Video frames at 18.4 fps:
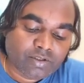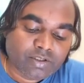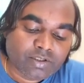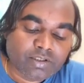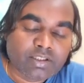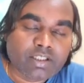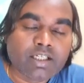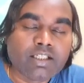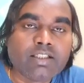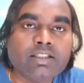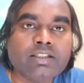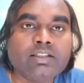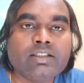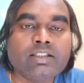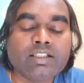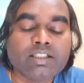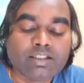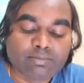
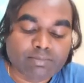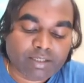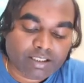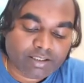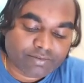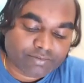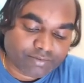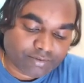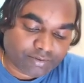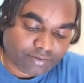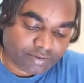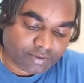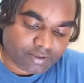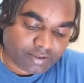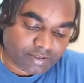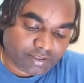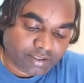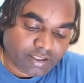33 by
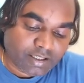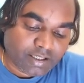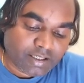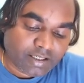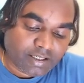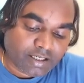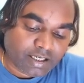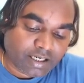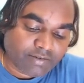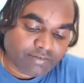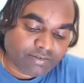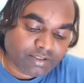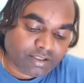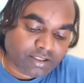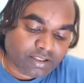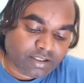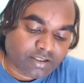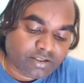4
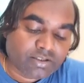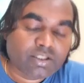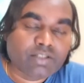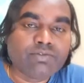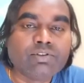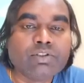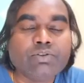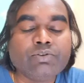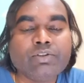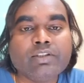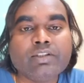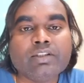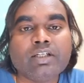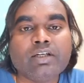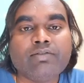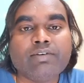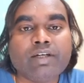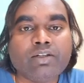after substituting
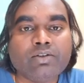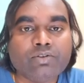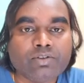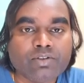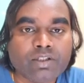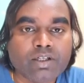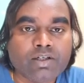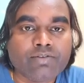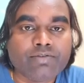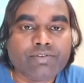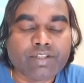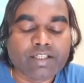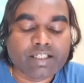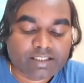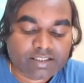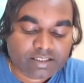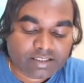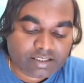the values of
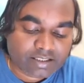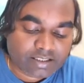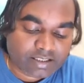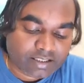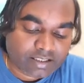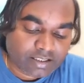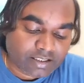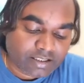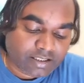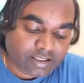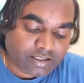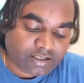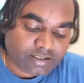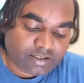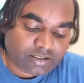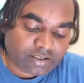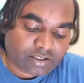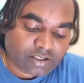x
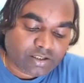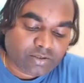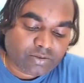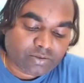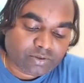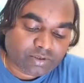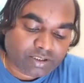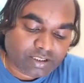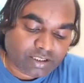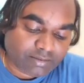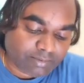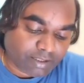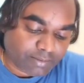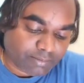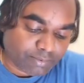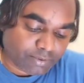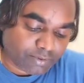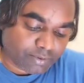is equal to 3 by
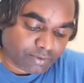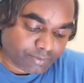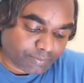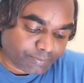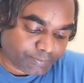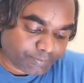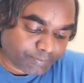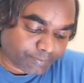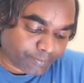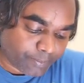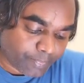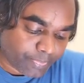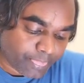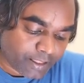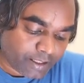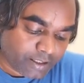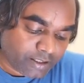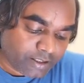4.
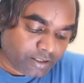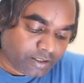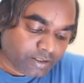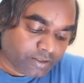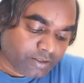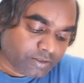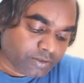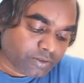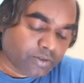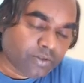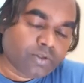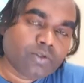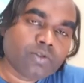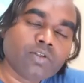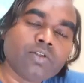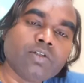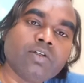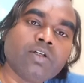
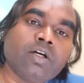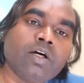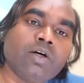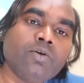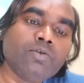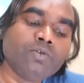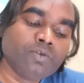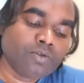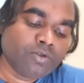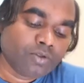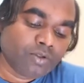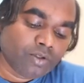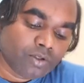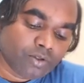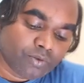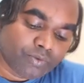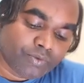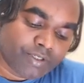So now
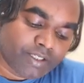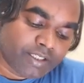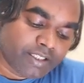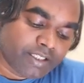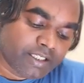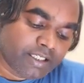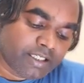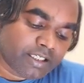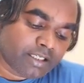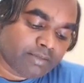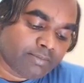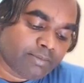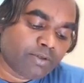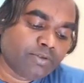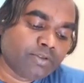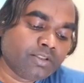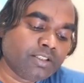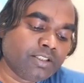we will deal
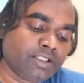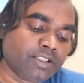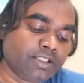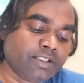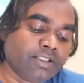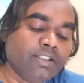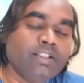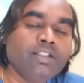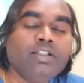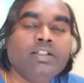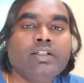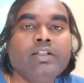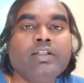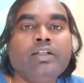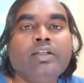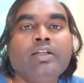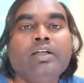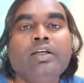about the
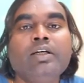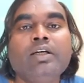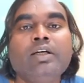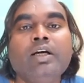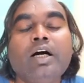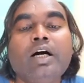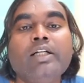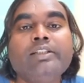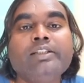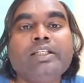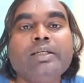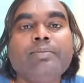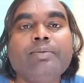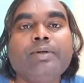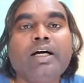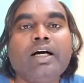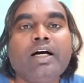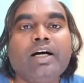
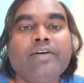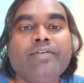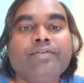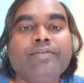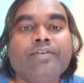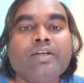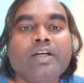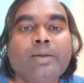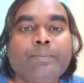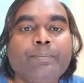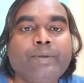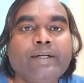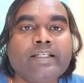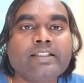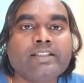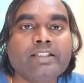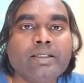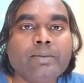algebra of
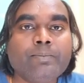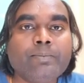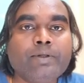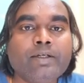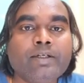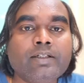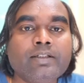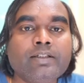complex number